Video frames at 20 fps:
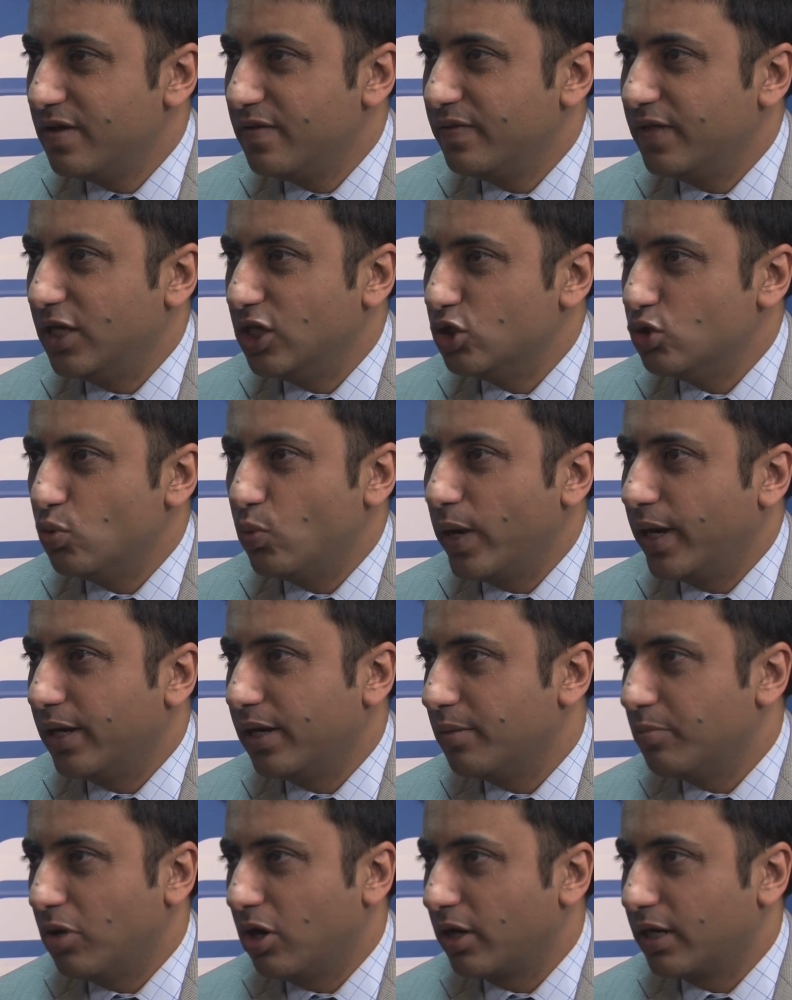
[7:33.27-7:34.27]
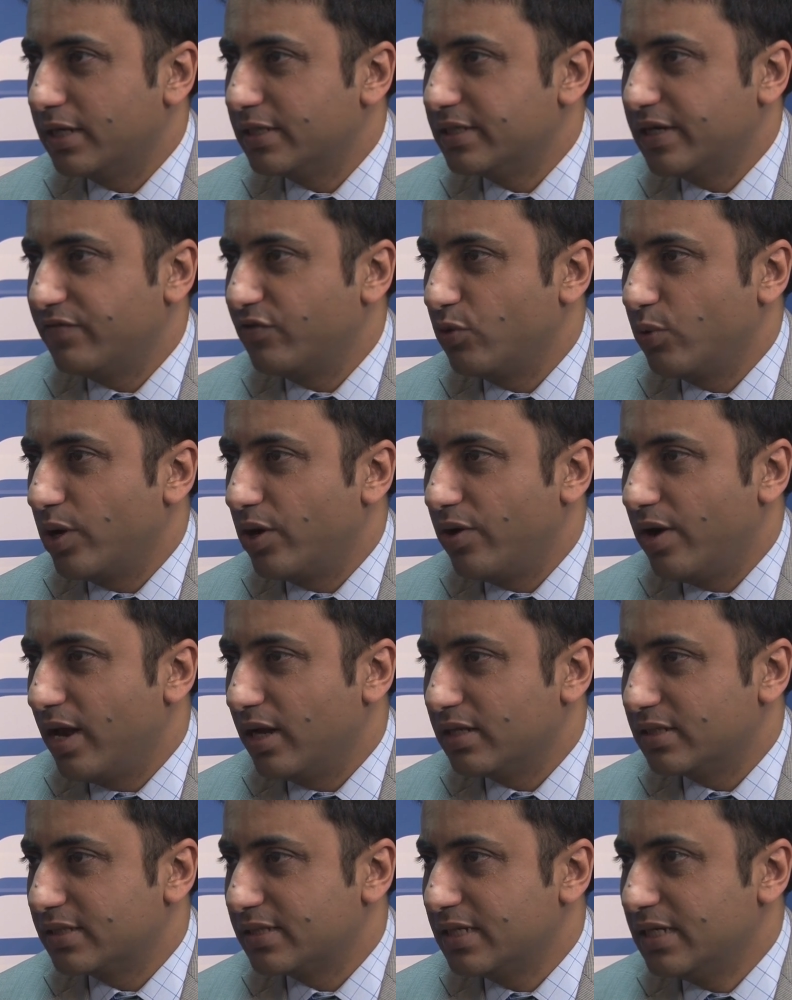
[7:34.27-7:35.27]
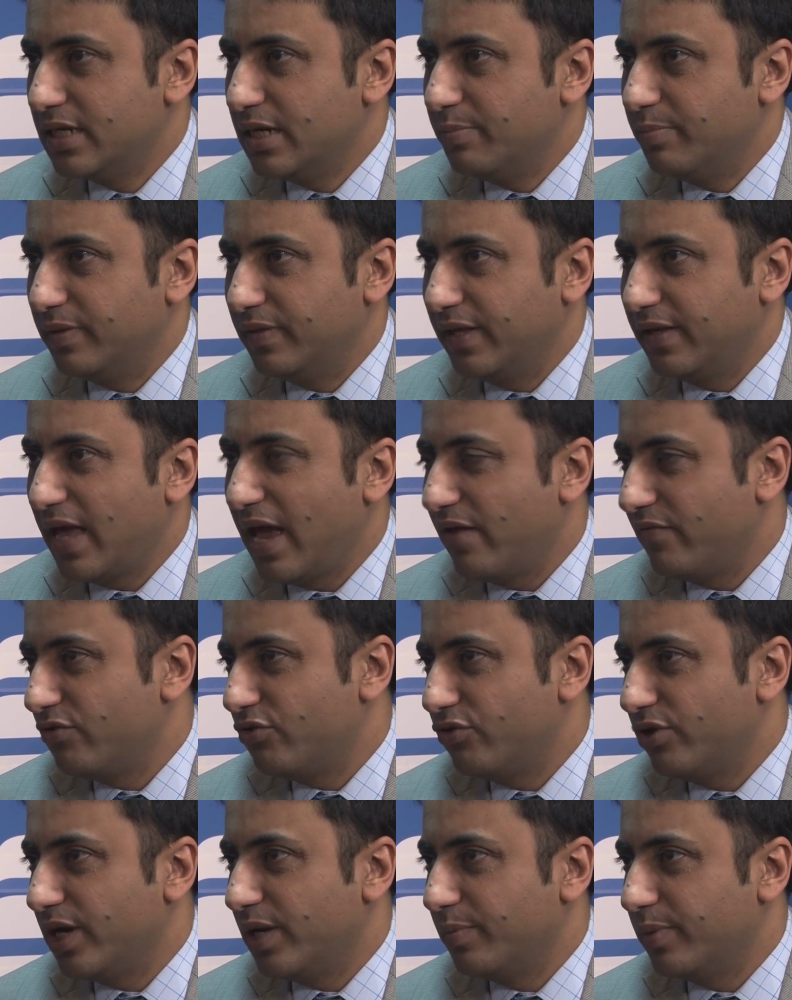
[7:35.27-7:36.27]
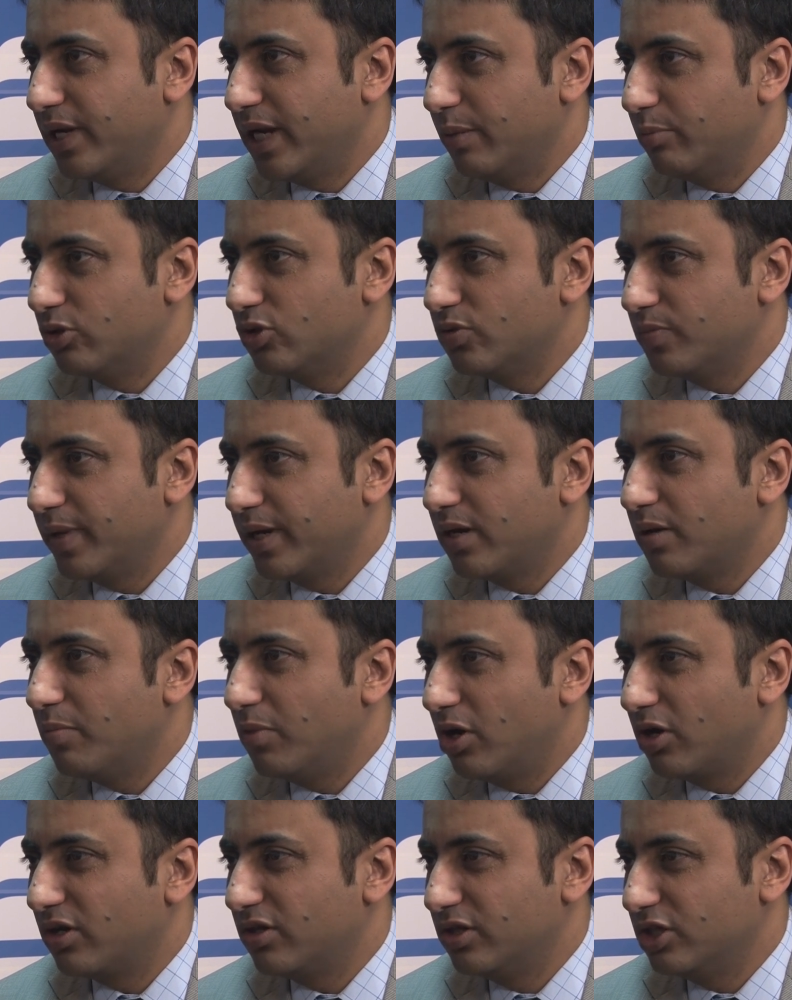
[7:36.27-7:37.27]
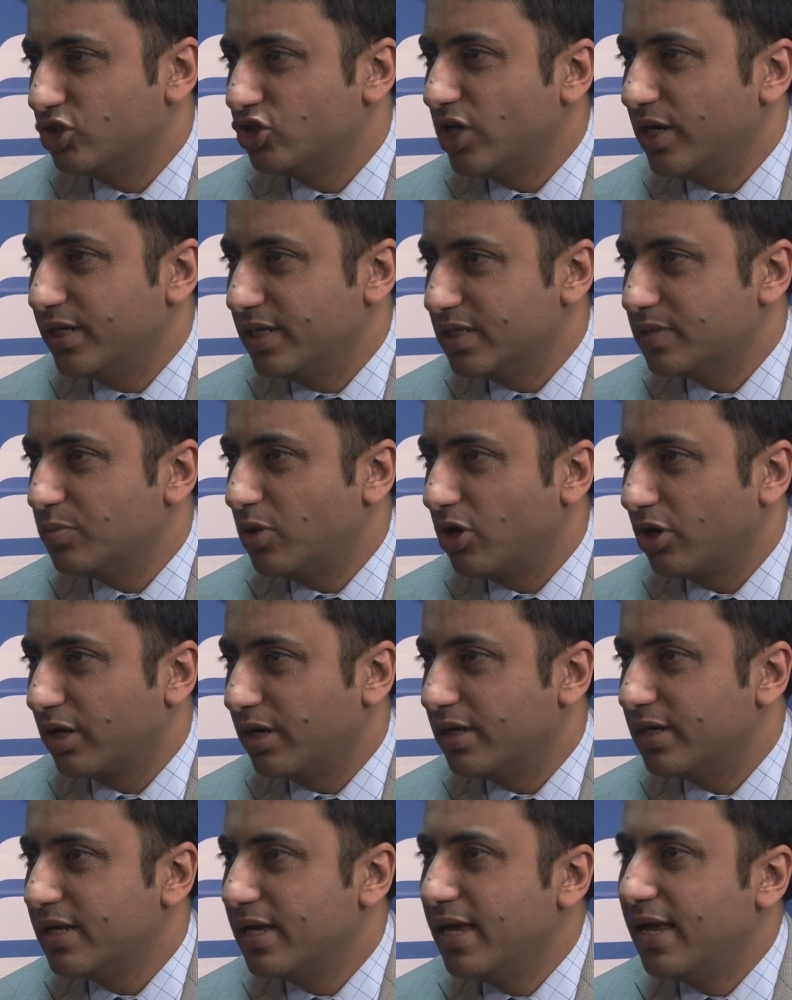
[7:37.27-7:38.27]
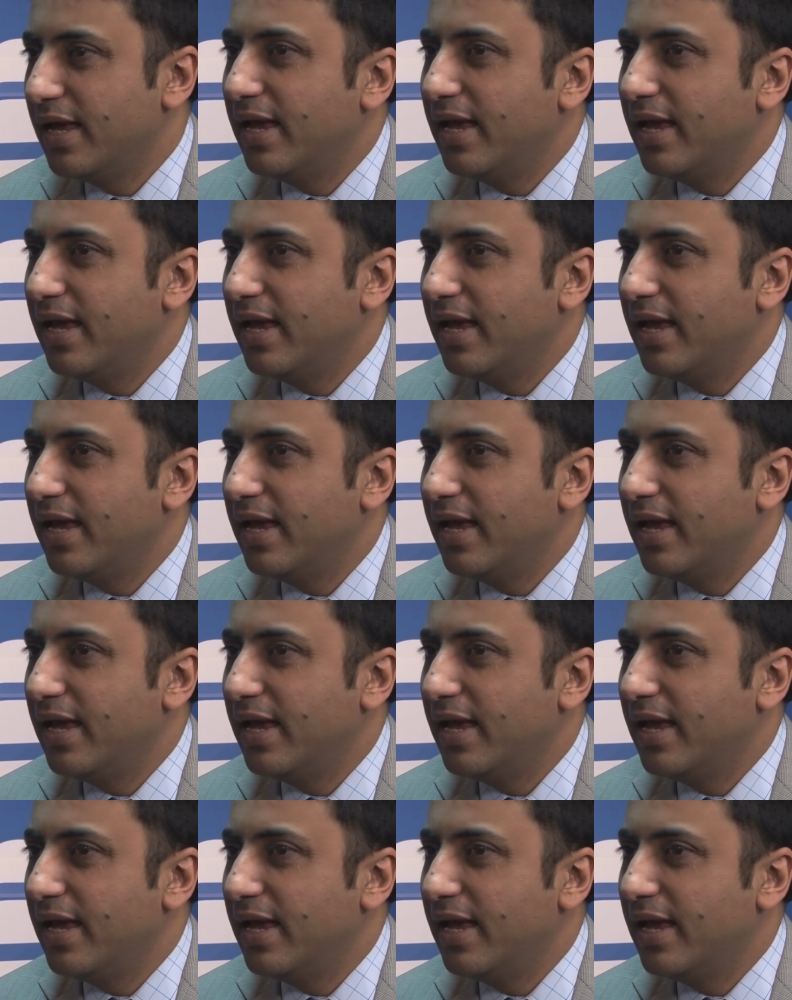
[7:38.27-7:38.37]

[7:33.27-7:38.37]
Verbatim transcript: They do well in markets everywhere else, but they haven't really been able to make a mark in the Chinese market.